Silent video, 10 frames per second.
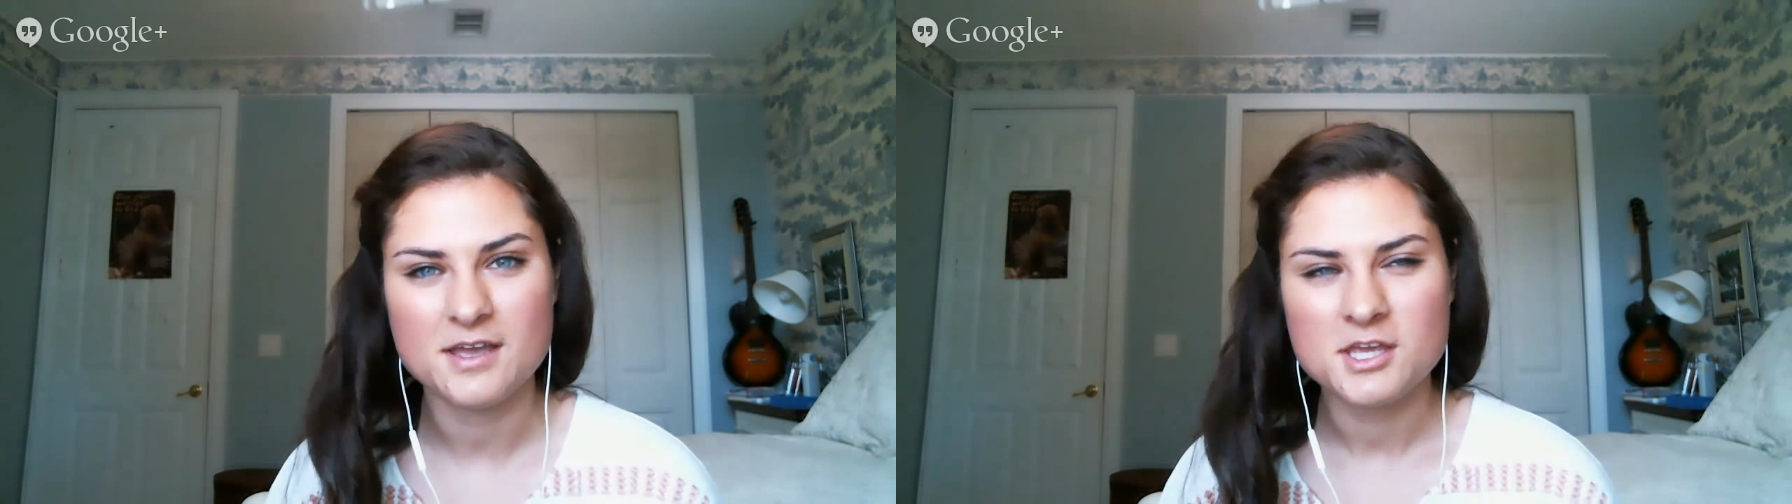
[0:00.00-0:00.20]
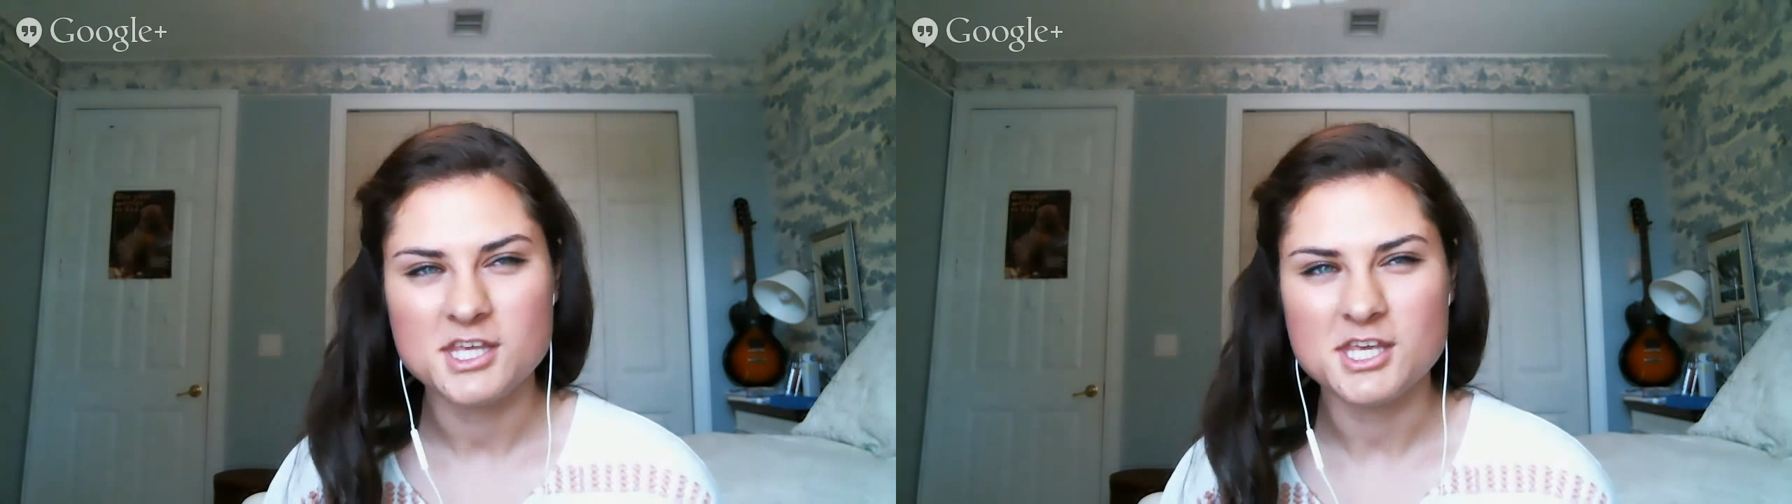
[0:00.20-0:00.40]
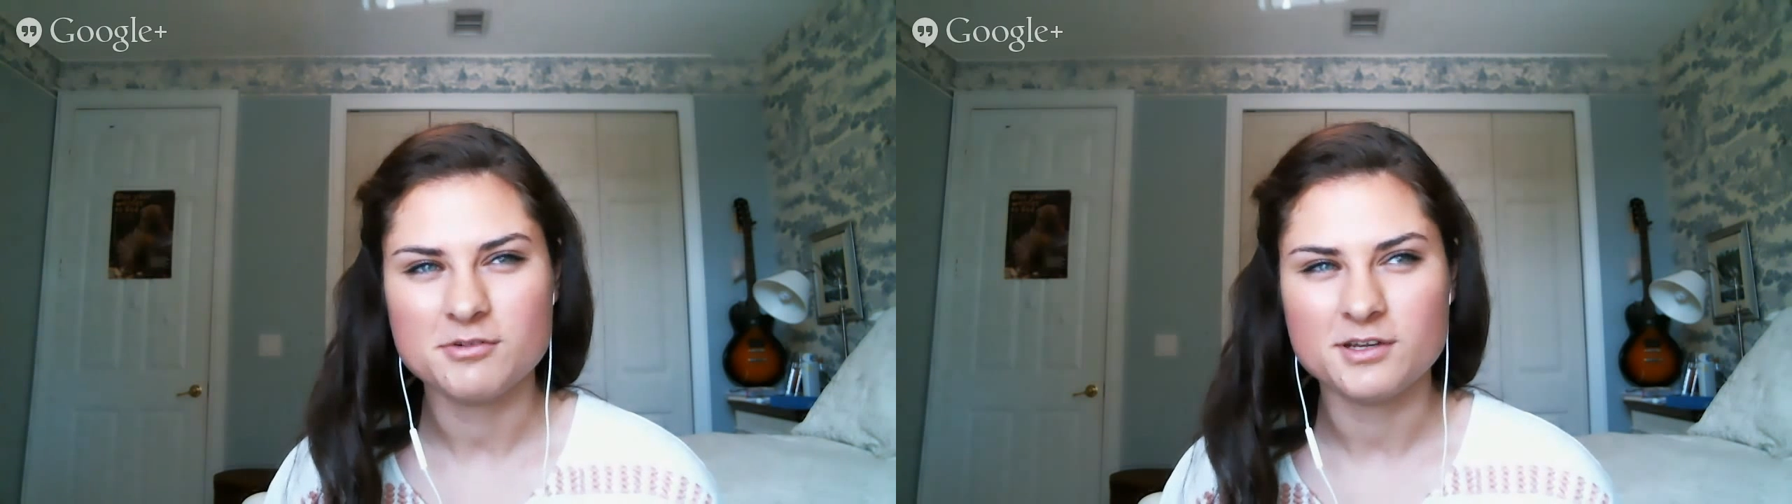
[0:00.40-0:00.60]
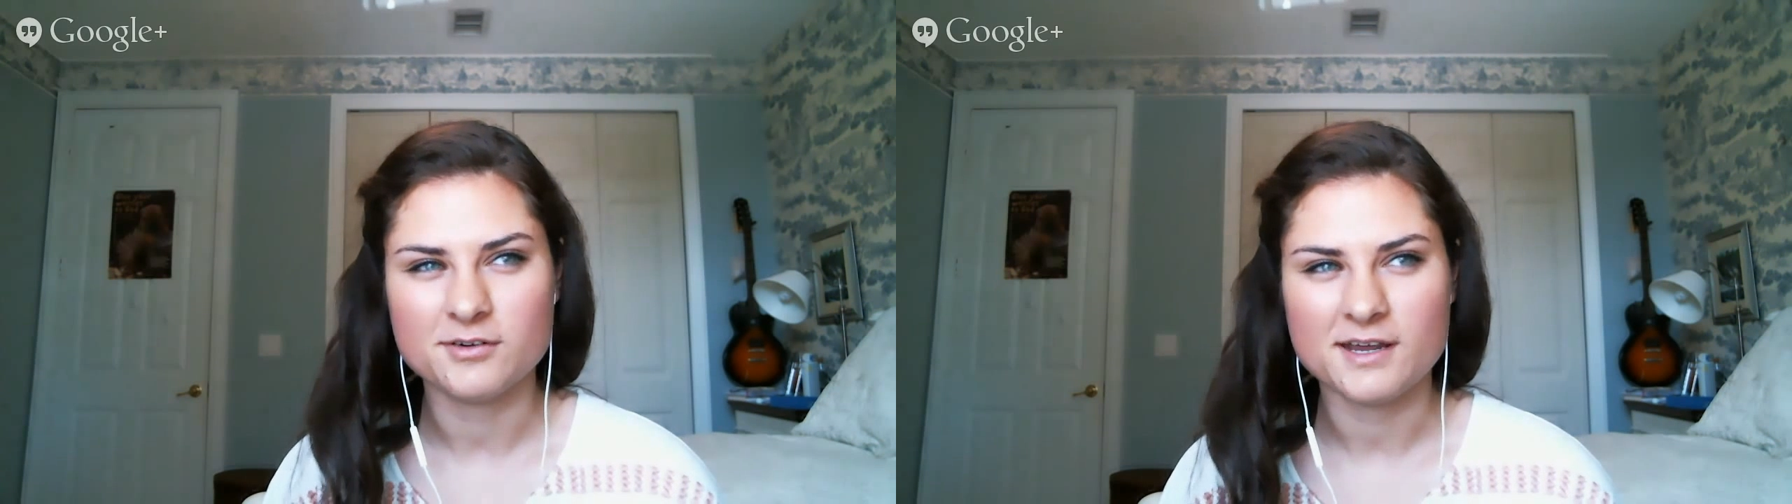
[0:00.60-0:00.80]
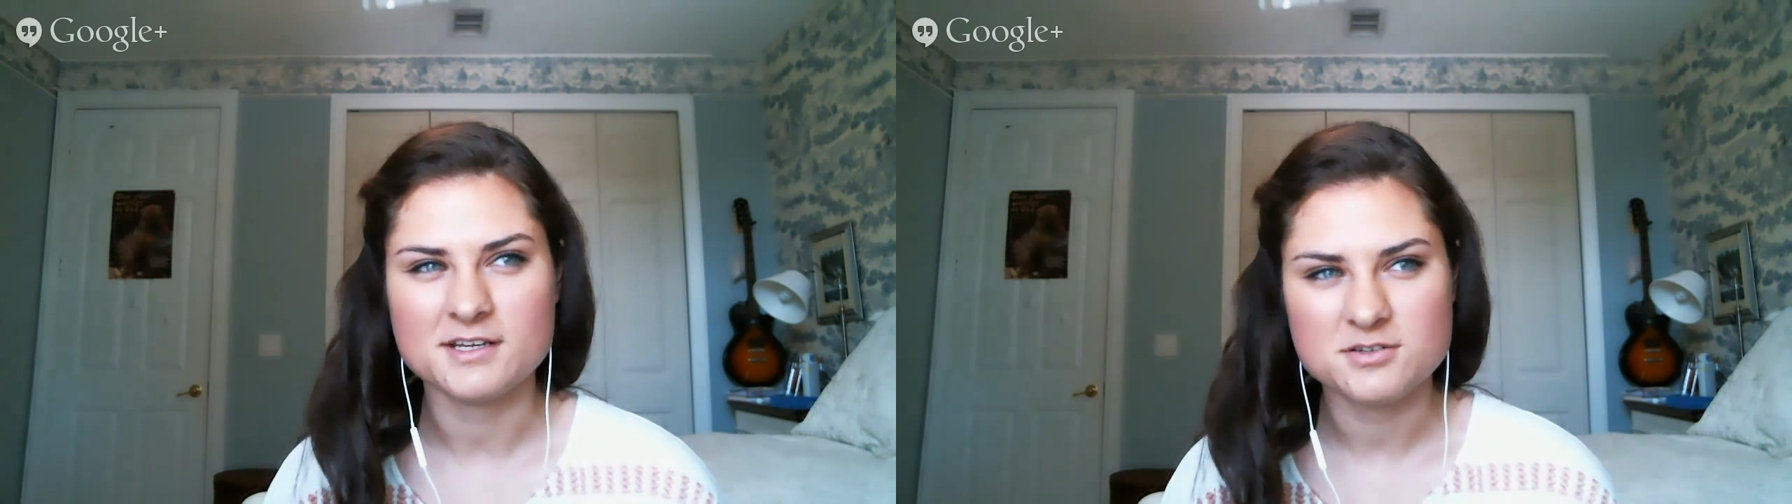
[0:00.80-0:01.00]
you
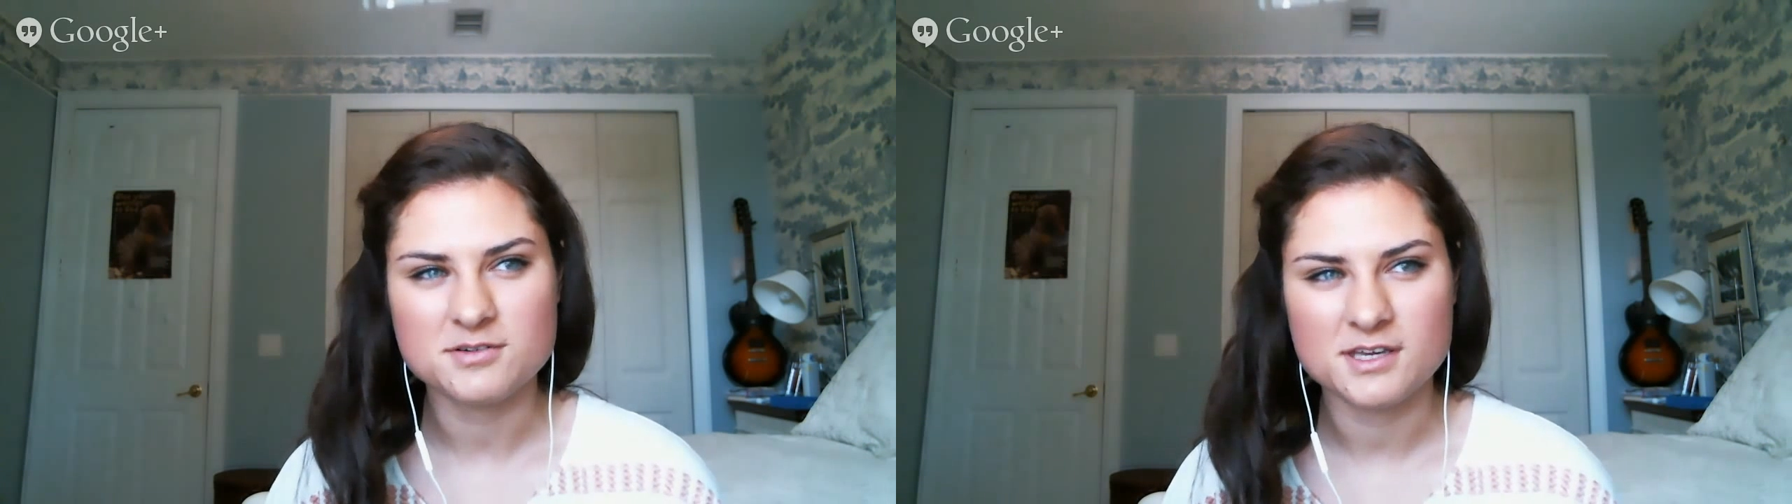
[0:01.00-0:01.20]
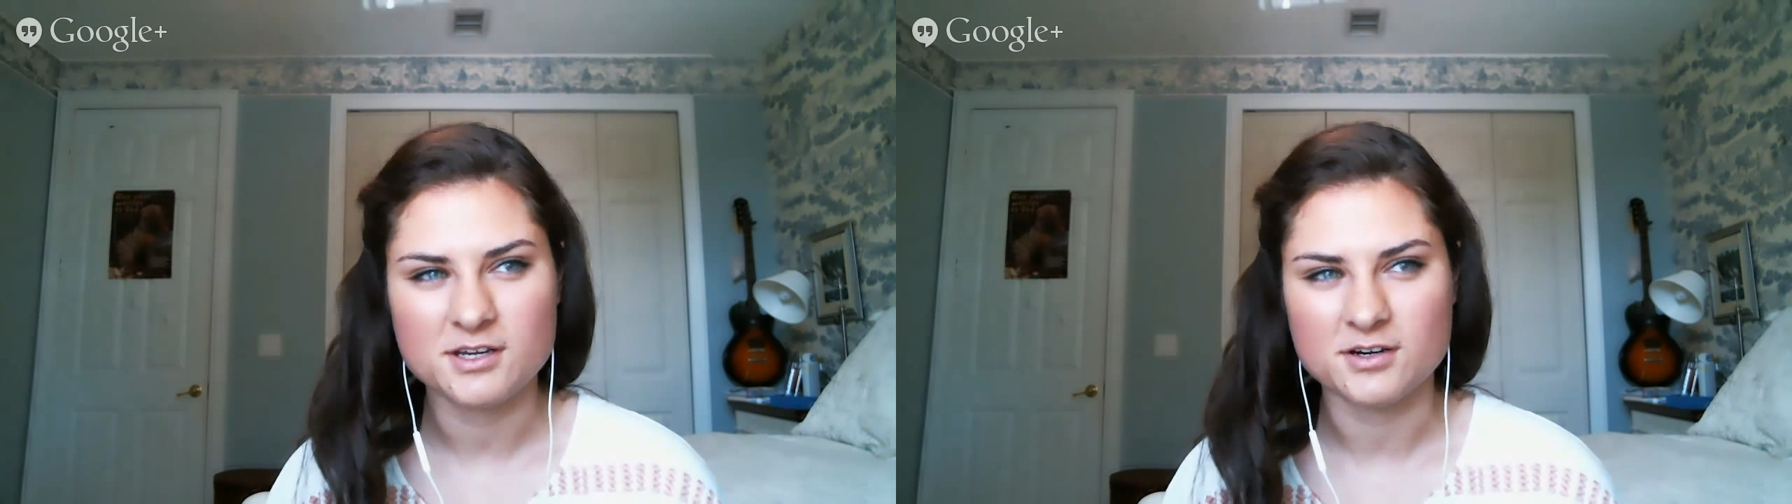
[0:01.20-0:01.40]
regret doing or